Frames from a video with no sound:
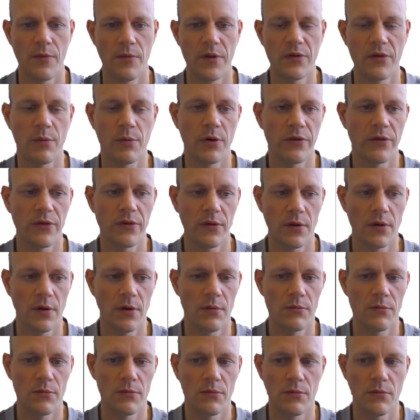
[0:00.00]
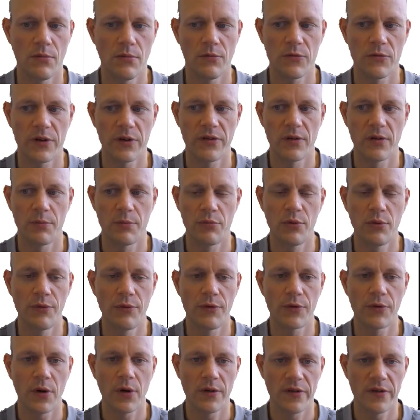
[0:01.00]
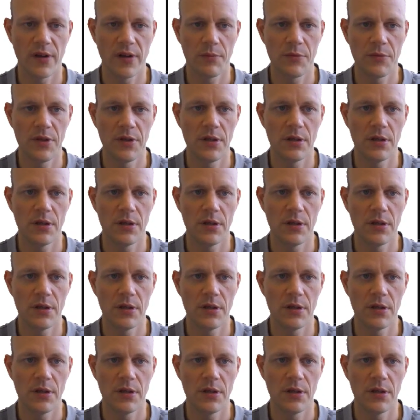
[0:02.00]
This was just a proof of concept